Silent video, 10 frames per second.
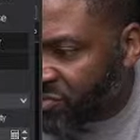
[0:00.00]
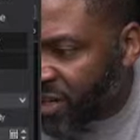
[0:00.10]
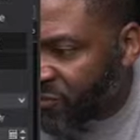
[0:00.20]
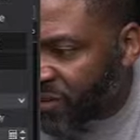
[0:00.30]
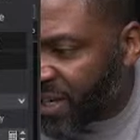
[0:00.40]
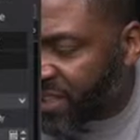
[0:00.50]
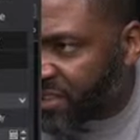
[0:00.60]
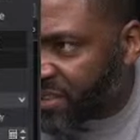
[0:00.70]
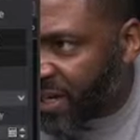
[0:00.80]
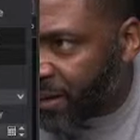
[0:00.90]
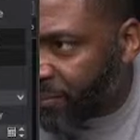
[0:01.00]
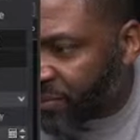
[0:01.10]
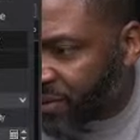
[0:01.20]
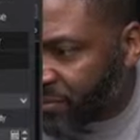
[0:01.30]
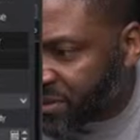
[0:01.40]
roughly at the top of,
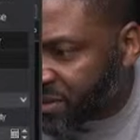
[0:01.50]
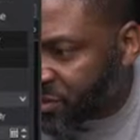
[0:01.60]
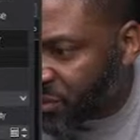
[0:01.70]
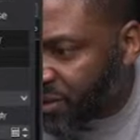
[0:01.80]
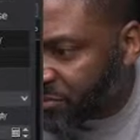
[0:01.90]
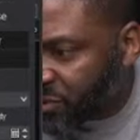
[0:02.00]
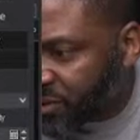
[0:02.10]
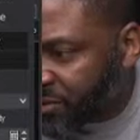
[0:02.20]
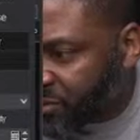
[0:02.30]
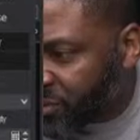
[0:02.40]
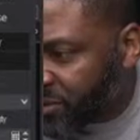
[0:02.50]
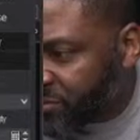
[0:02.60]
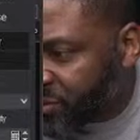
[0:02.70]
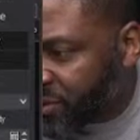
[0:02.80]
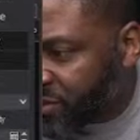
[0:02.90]
let me see,
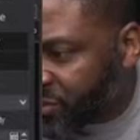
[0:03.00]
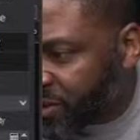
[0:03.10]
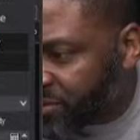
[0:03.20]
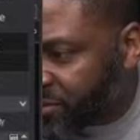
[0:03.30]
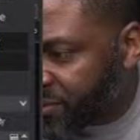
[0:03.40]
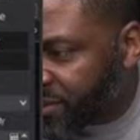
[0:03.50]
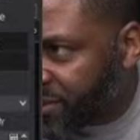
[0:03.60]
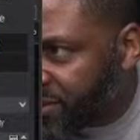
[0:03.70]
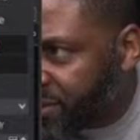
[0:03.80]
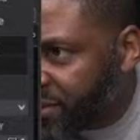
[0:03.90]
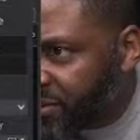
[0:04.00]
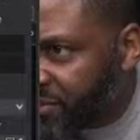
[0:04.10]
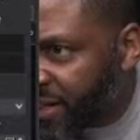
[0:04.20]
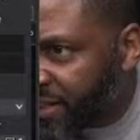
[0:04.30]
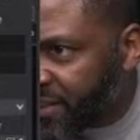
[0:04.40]
1220,
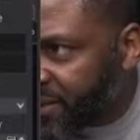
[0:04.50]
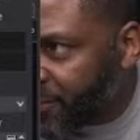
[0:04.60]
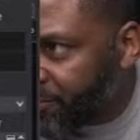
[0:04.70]
right there.